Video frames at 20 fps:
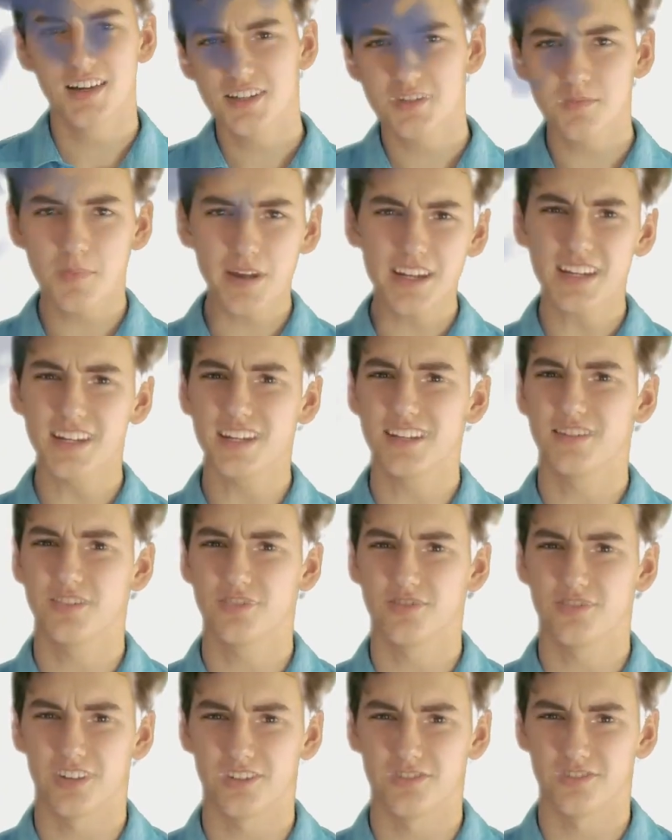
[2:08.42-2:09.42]
To make it
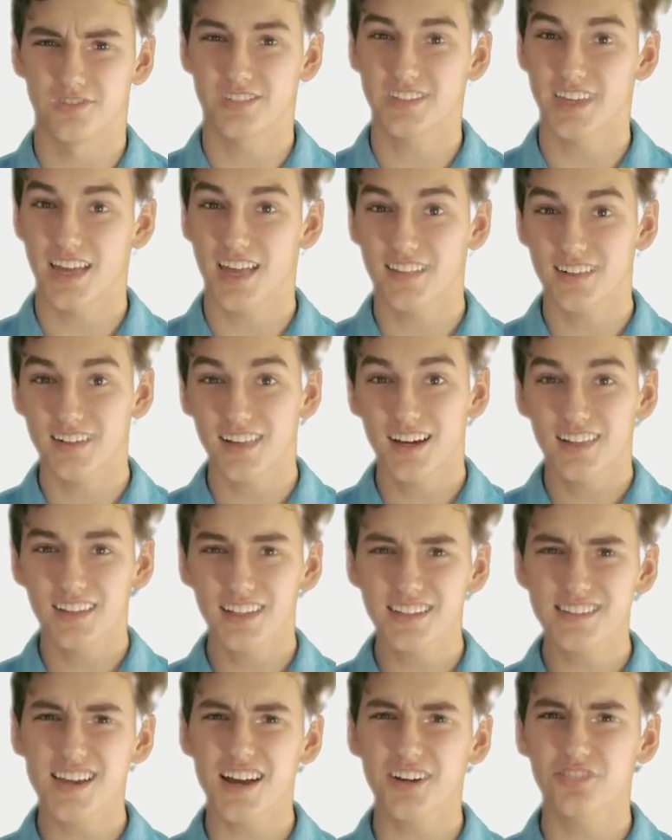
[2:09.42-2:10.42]
easier to understand,
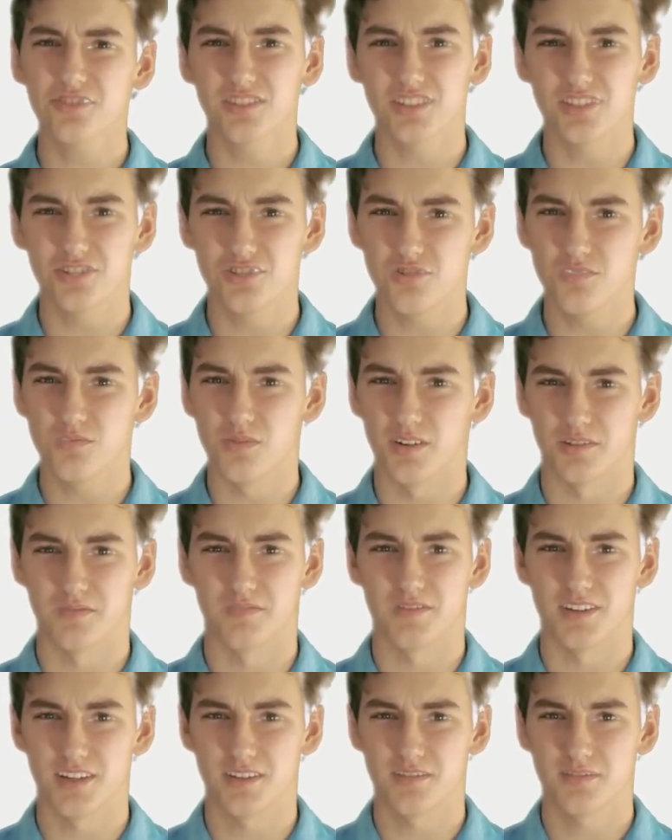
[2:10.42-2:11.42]
let's actually do one
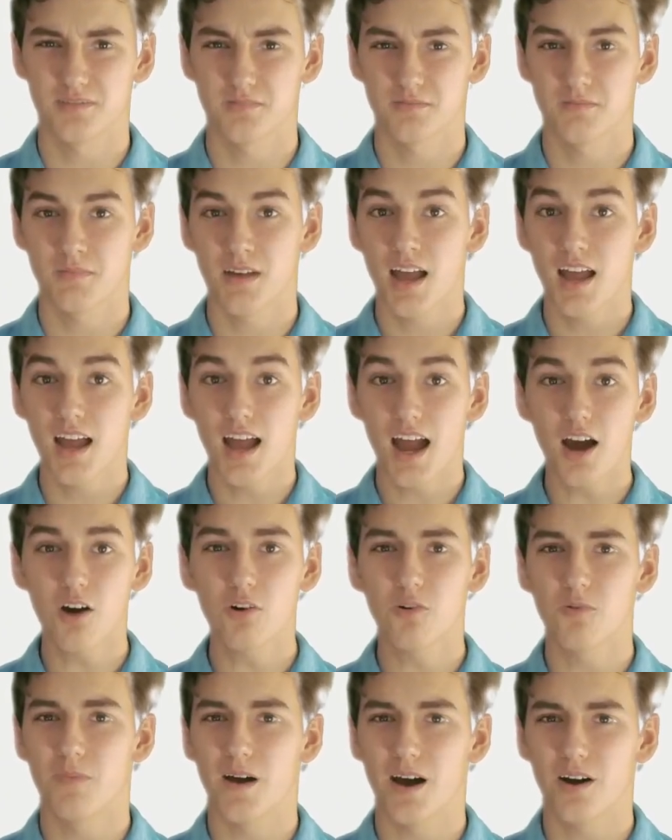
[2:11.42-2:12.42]
of these.
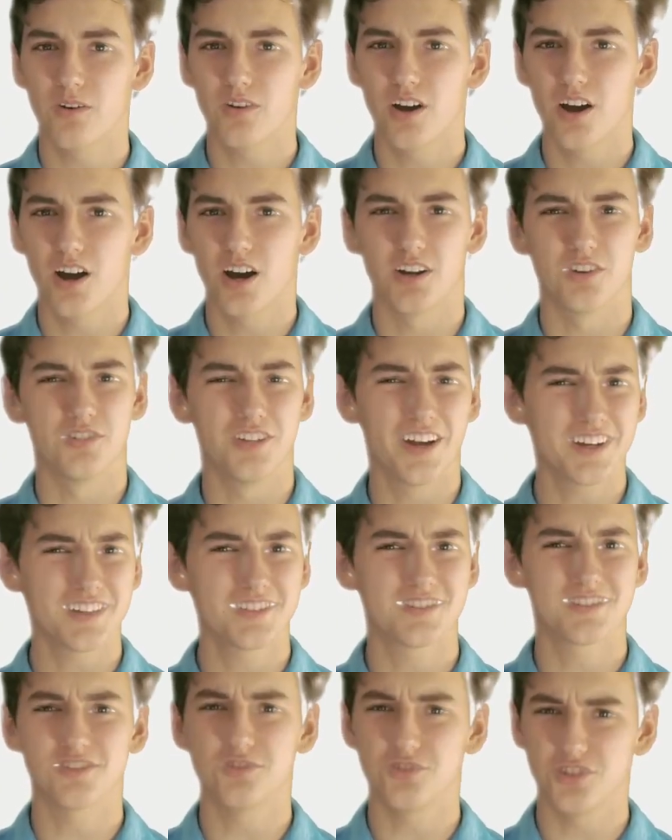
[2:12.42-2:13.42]
How about a
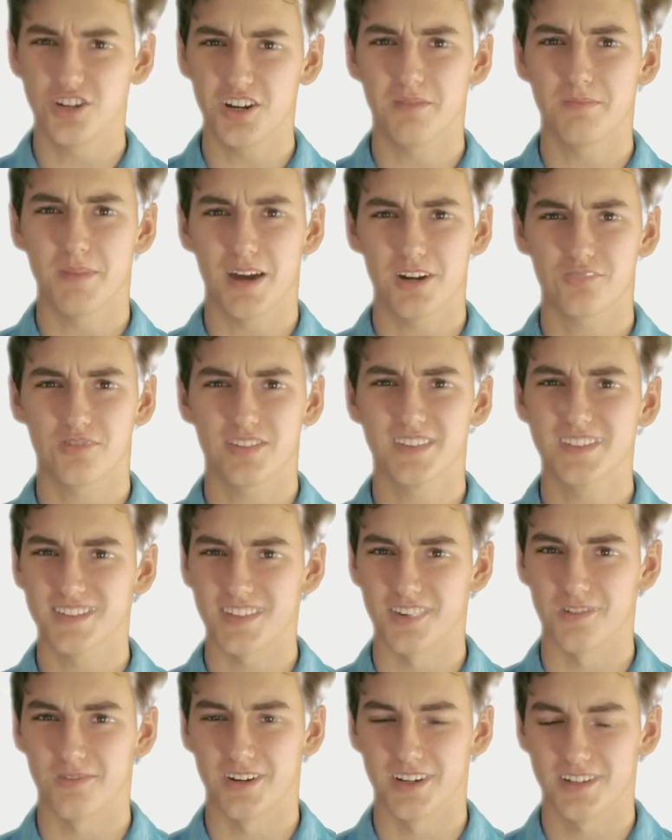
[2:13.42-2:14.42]
nice geometric
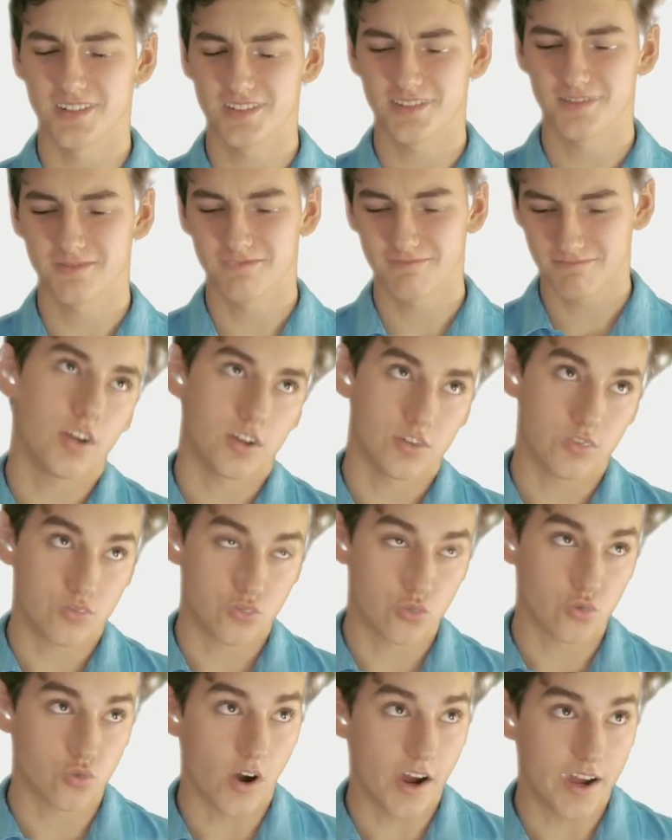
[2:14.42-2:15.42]
series?
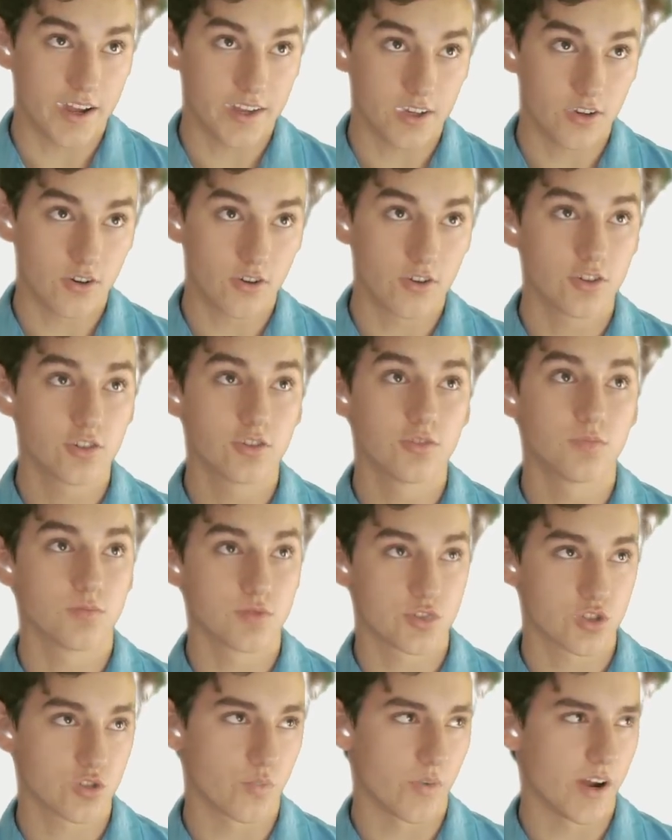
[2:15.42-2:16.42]
Triangle,
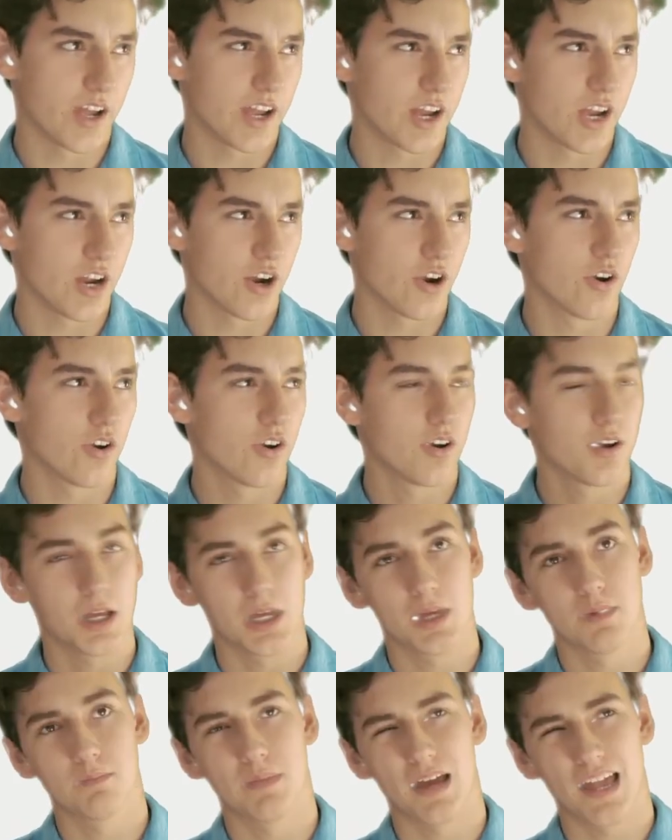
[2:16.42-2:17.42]
square,
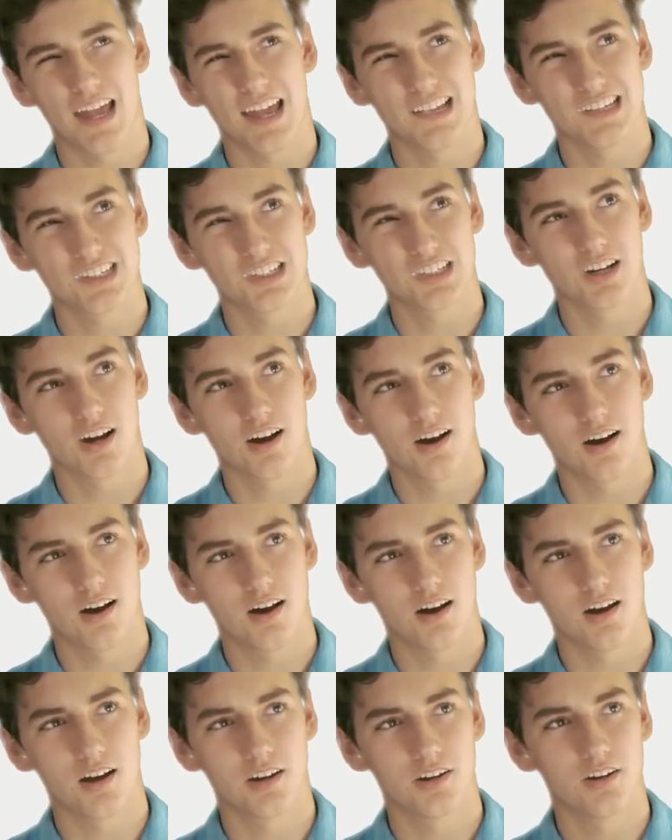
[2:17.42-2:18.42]

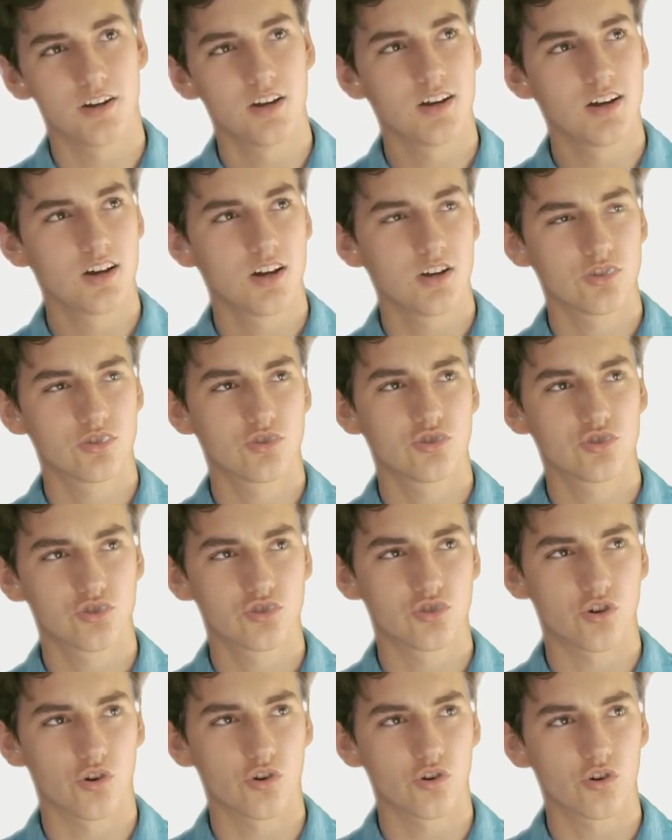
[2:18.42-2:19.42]
pentagon,
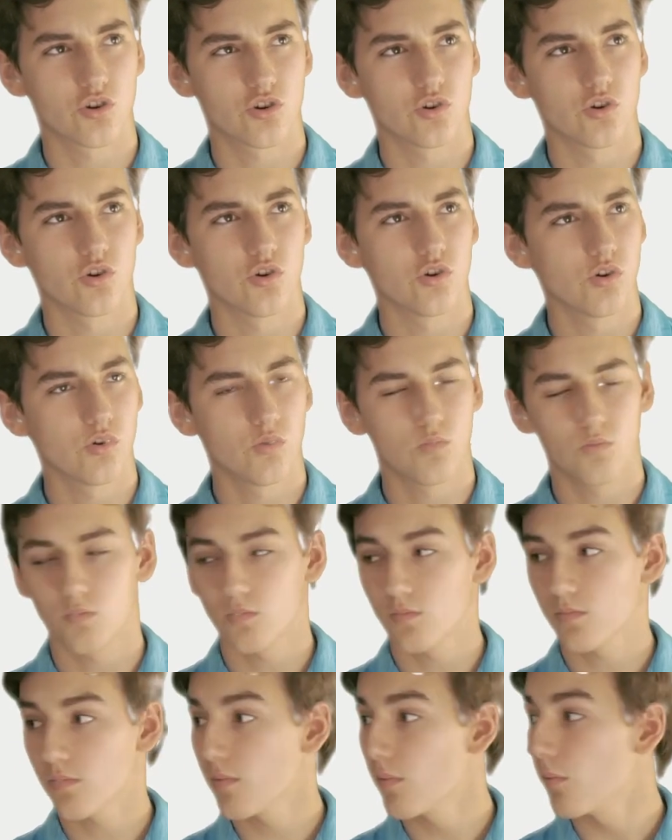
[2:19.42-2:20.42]
circle,
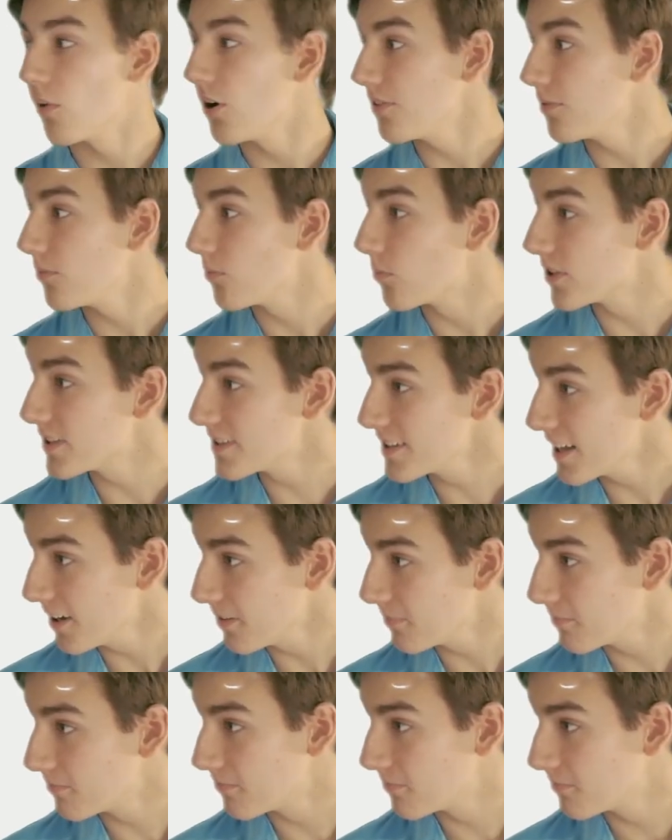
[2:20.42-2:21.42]
what's
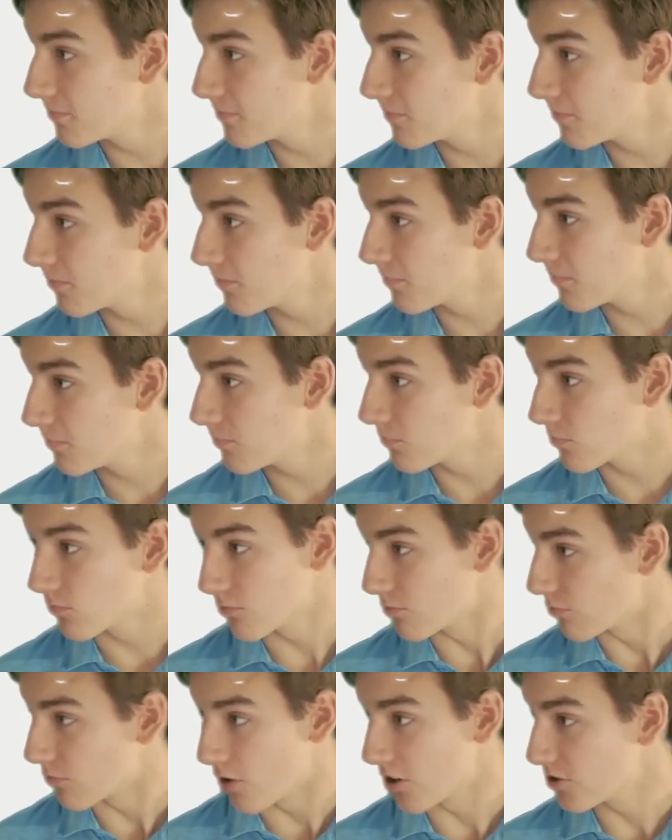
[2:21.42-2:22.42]
that?
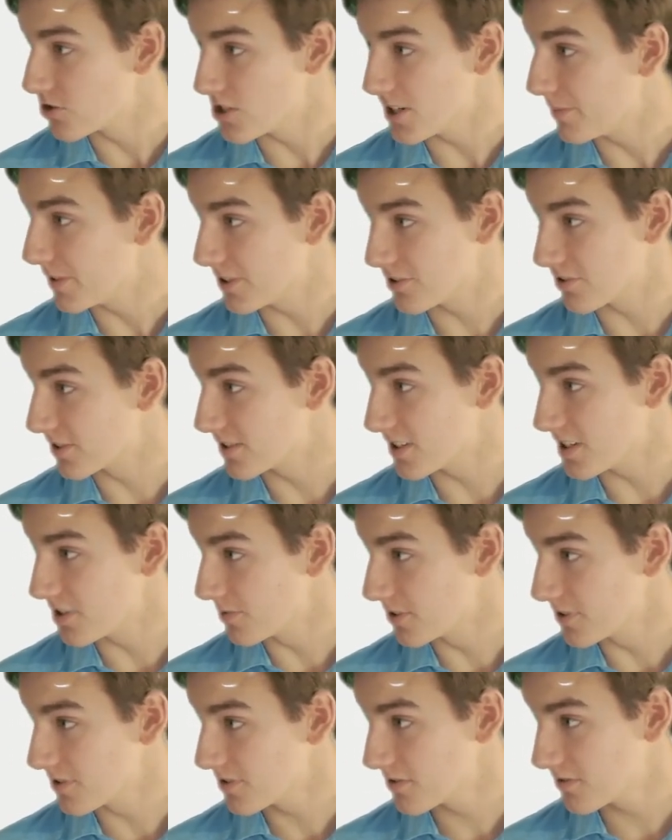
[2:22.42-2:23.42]
Wrong geometric
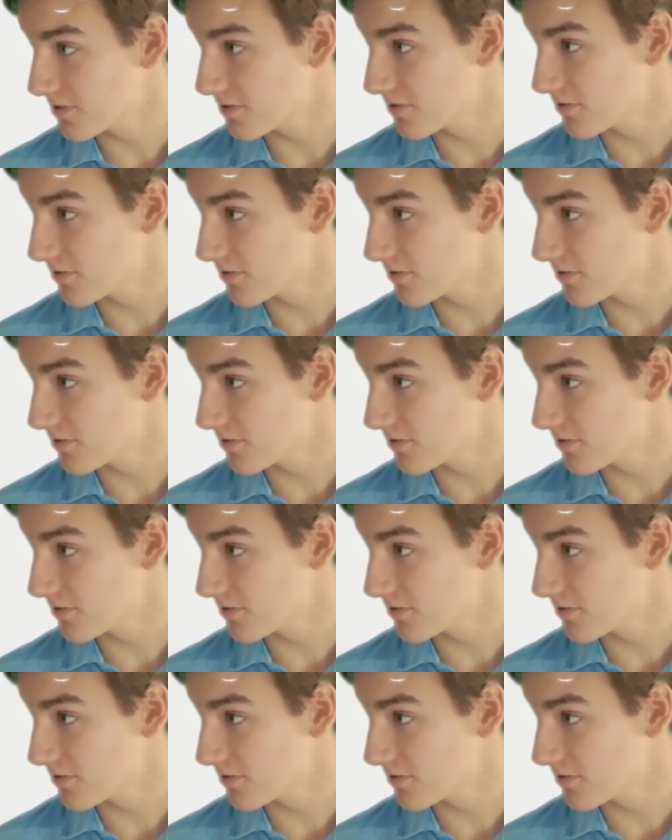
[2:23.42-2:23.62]
sequence?